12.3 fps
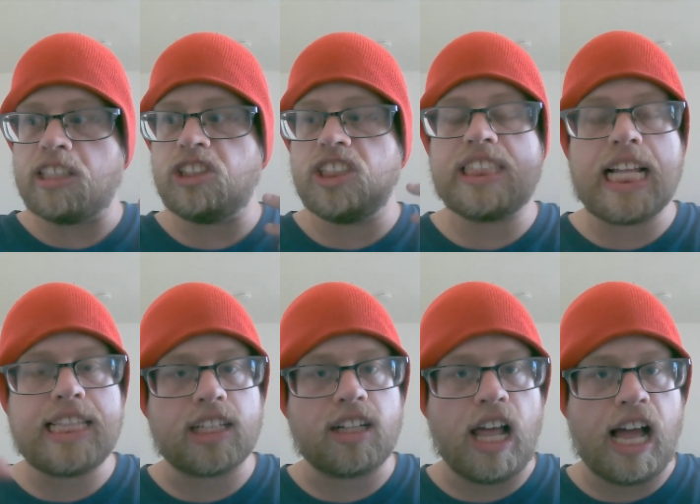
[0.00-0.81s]
She
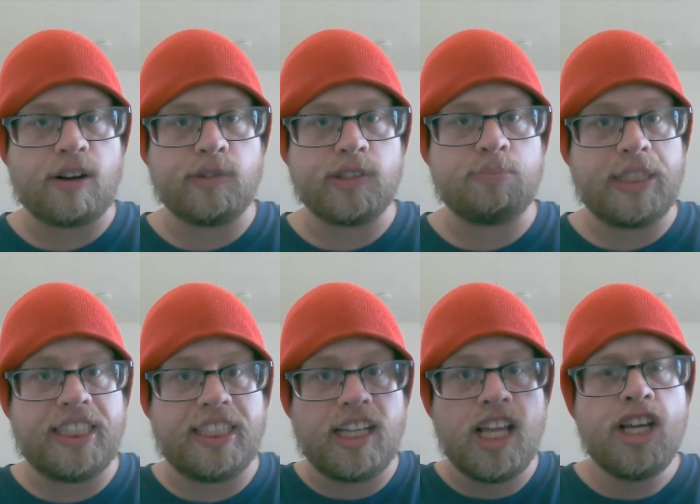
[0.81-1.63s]
said the clock was
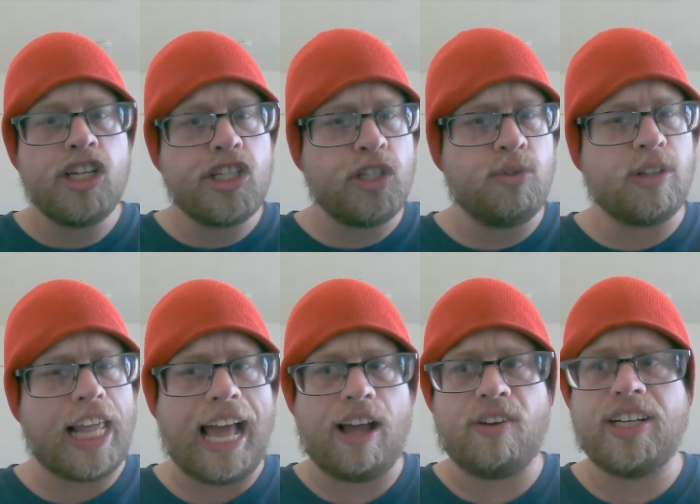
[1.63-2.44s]
being too
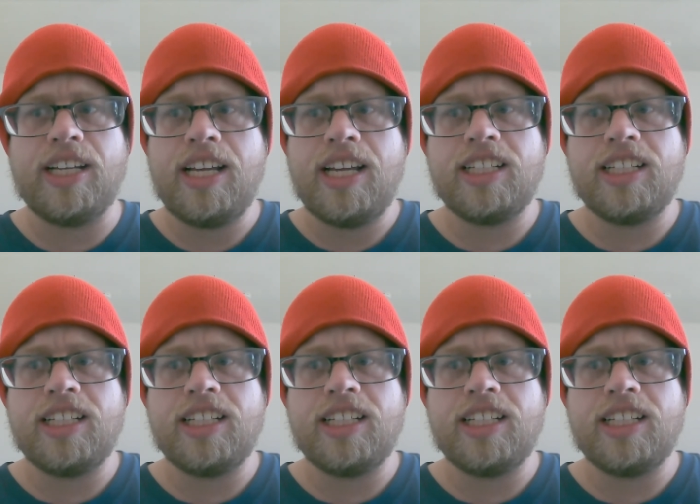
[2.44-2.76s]
loud.